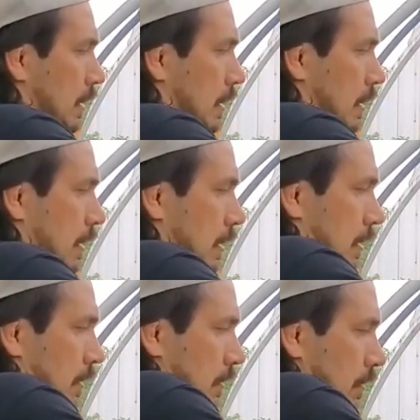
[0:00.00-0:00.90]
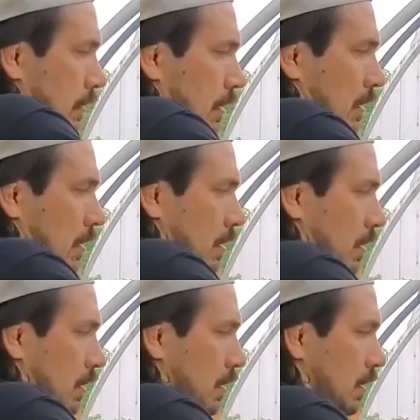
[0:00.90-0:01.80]

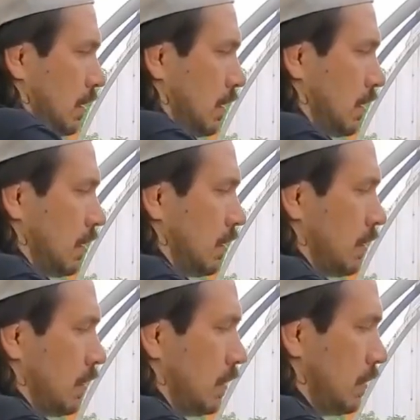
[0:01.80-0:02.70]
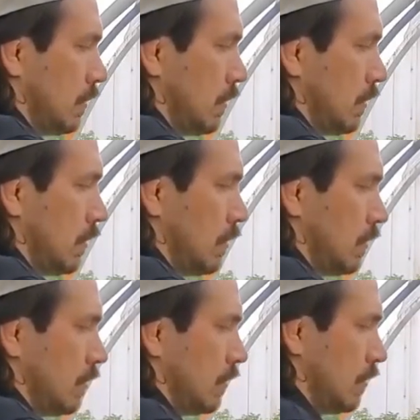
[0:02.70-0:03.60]

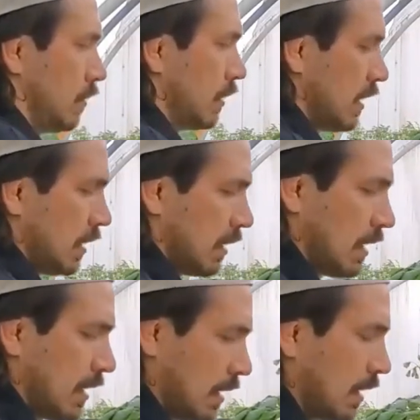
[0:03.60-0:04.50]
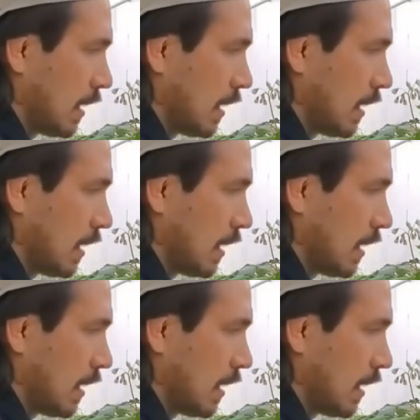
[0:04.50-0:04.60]
[no speech]